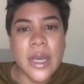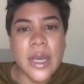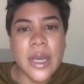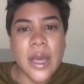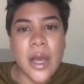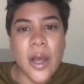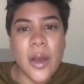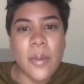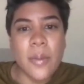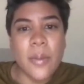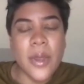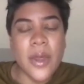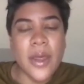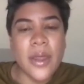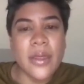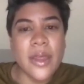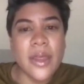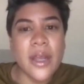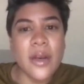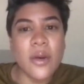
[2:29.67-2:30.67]

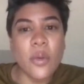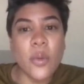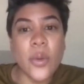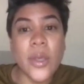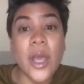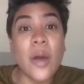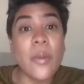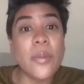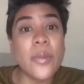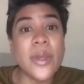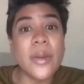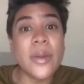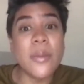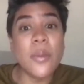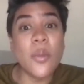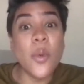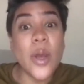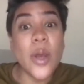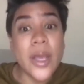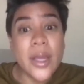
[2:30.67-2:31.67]
And then we help
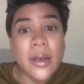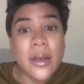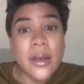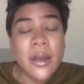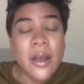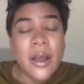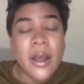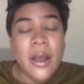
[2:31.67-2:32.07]
them win